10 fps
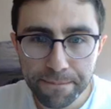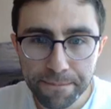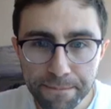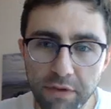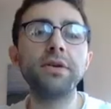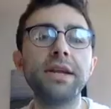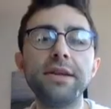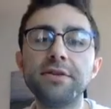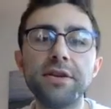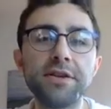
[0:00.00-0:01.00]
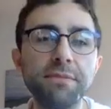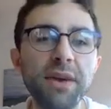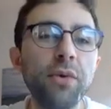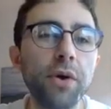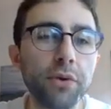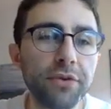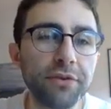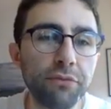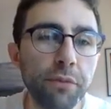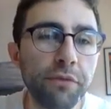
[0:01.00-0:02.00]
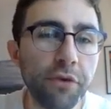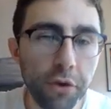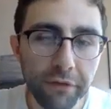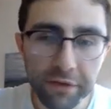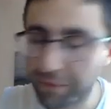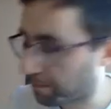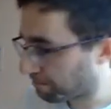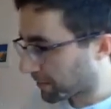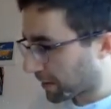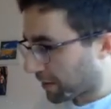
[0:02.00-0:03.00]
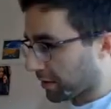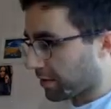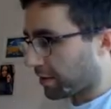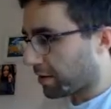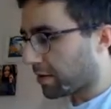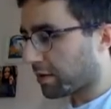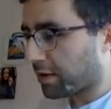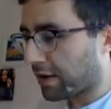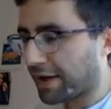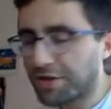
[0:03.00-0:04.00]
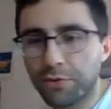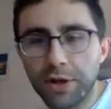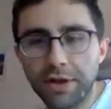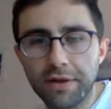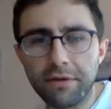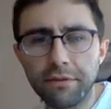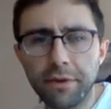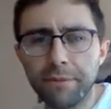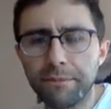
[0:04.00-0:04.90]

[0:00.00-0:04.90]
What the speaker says: It's a big world. There's room for all of us. I just quite like this way.